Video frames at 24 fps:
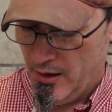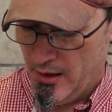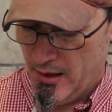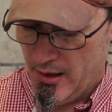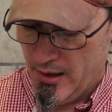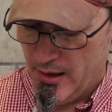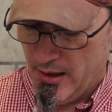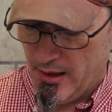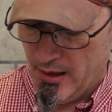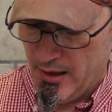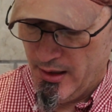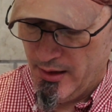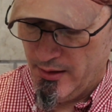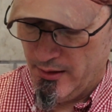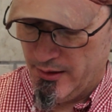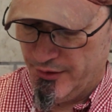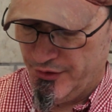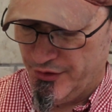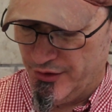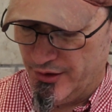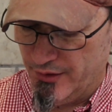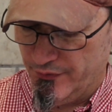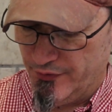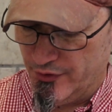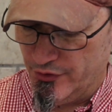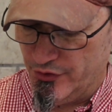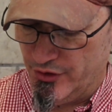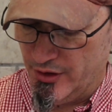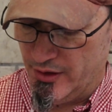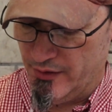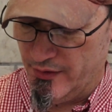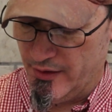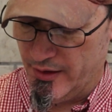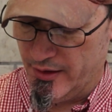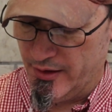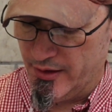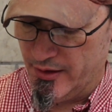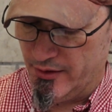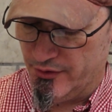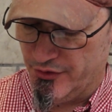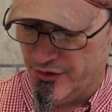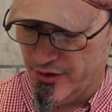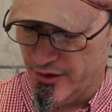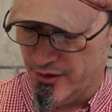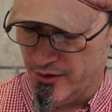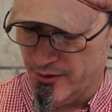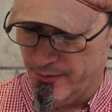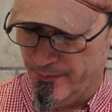And let's see if there's anything
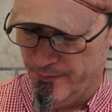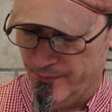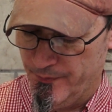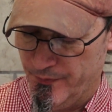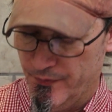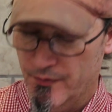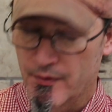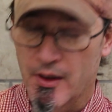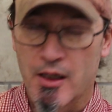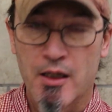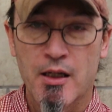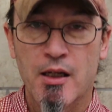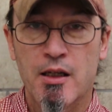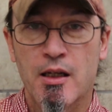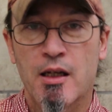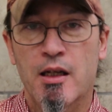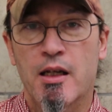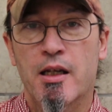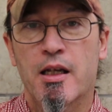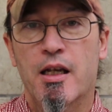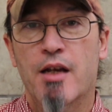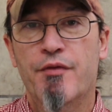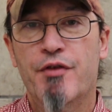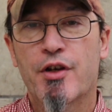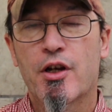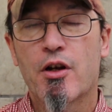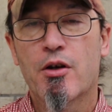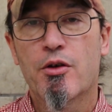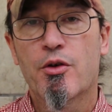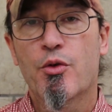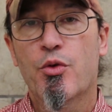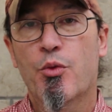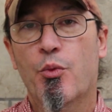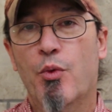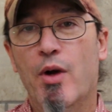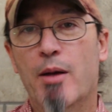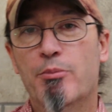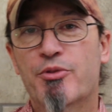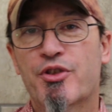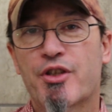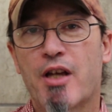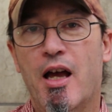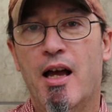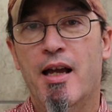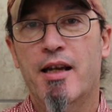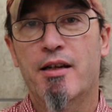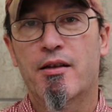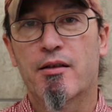else here. If you go to the
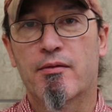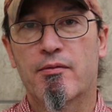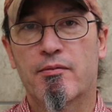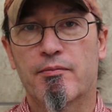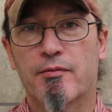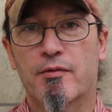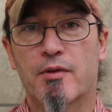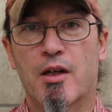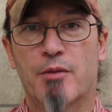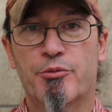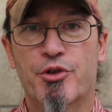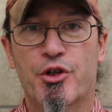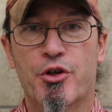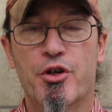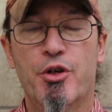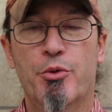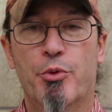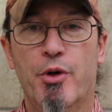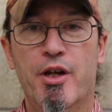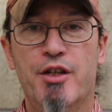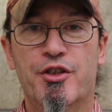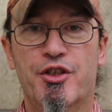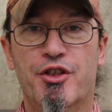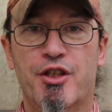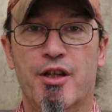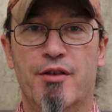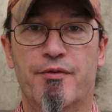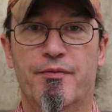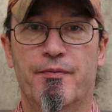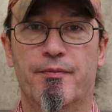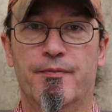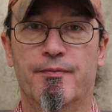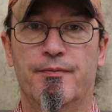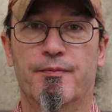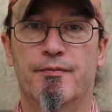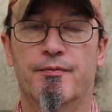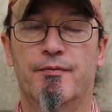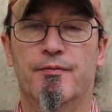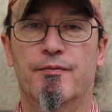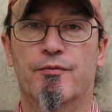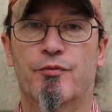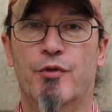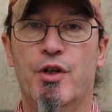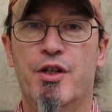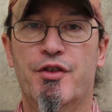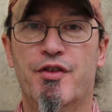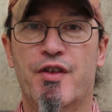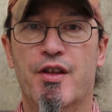website, I'm sure you reached
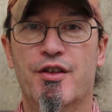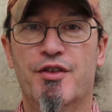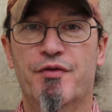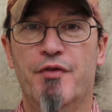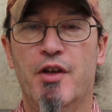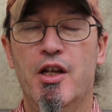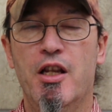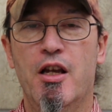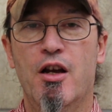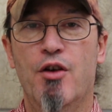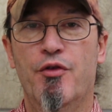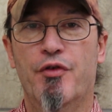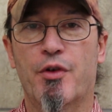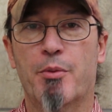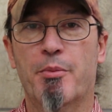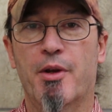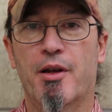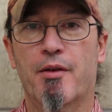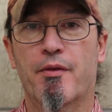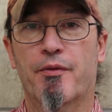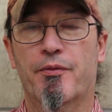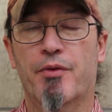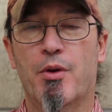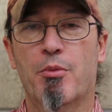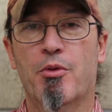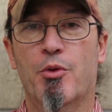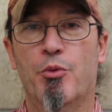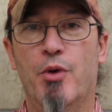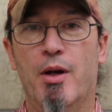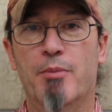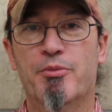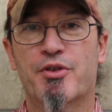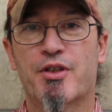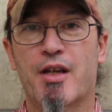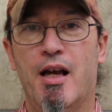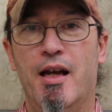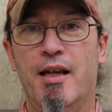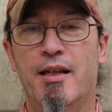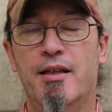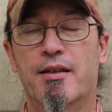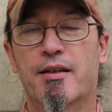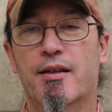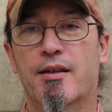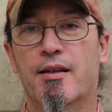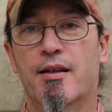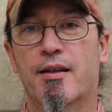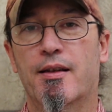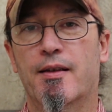this video from the website.
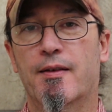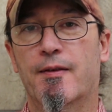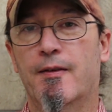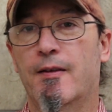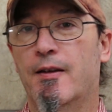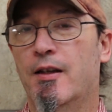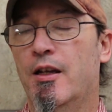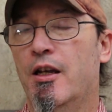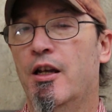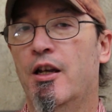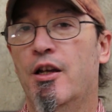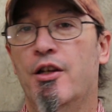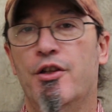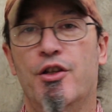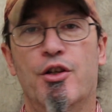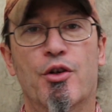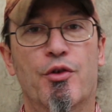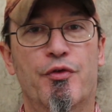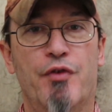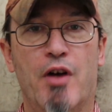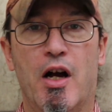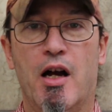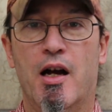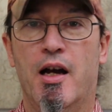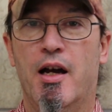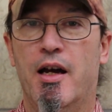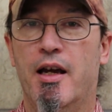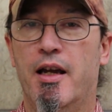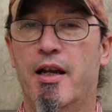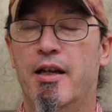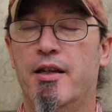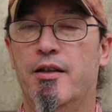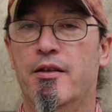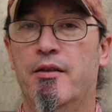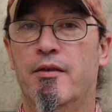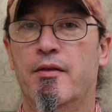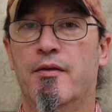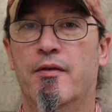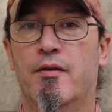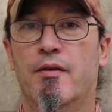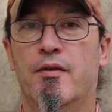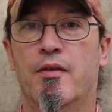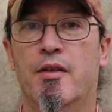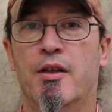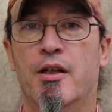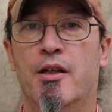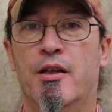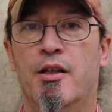You'll find
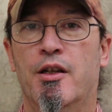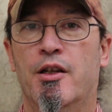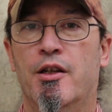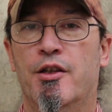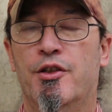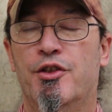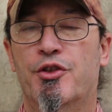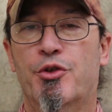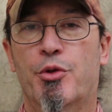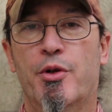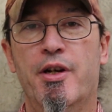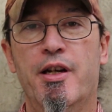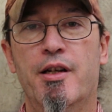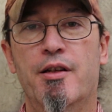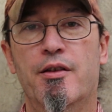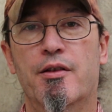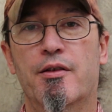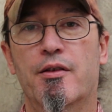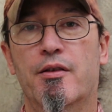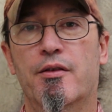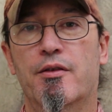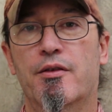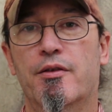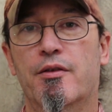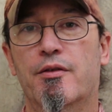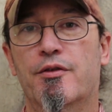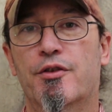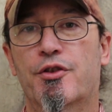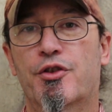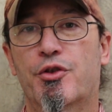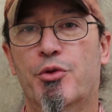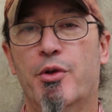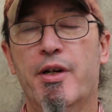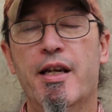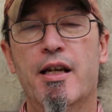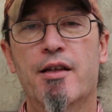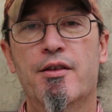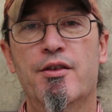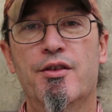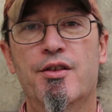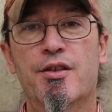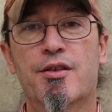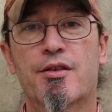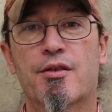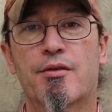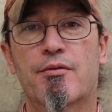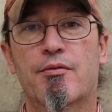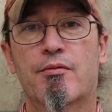
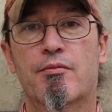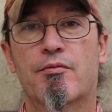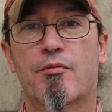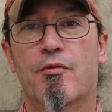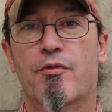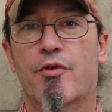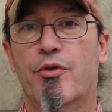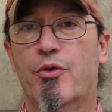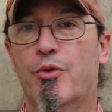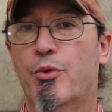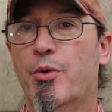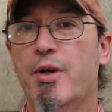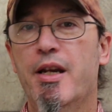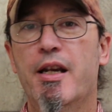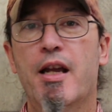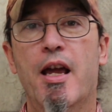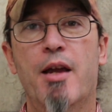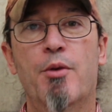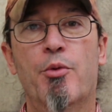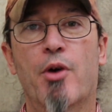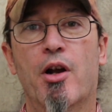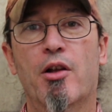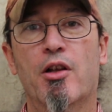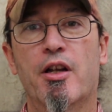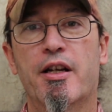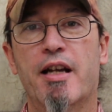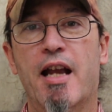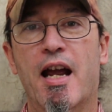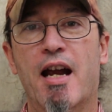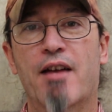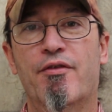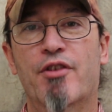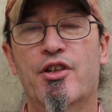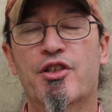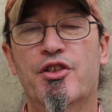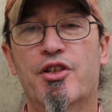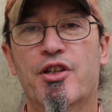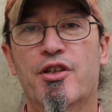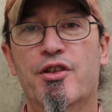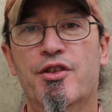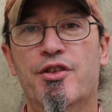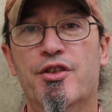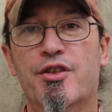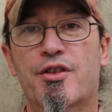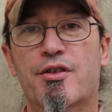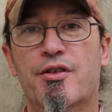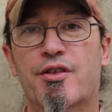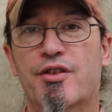trends, 3-day rolling
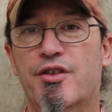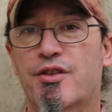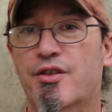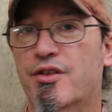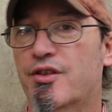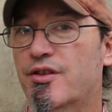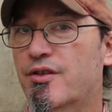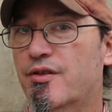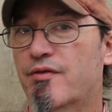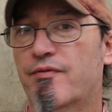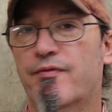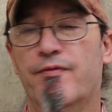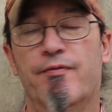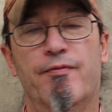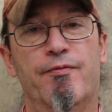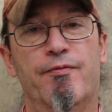averages,